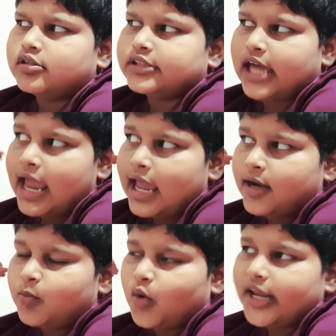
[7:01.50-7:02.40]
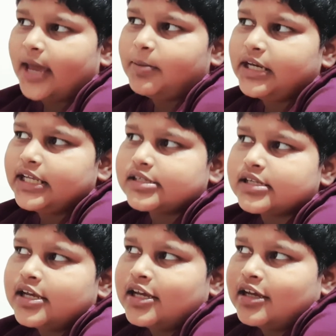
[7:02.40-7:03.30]
then what happened is
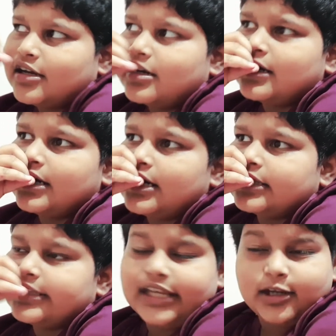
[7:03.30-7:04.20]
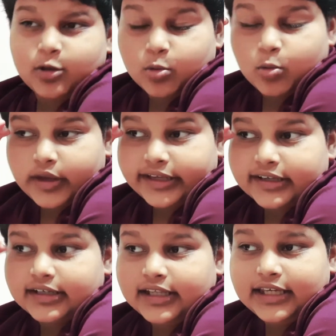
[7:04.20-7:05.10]
they
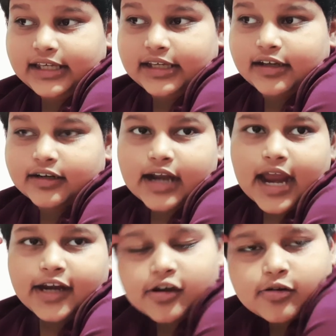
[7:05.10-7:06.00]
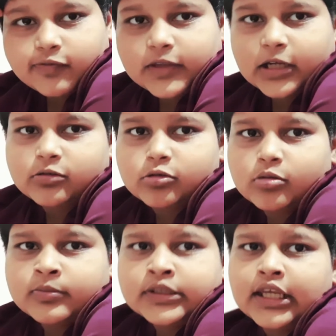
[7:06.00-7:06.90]
quickly ran out of their
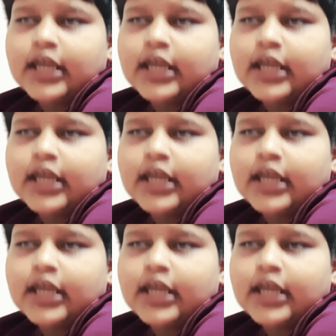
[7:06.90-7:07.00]
rooms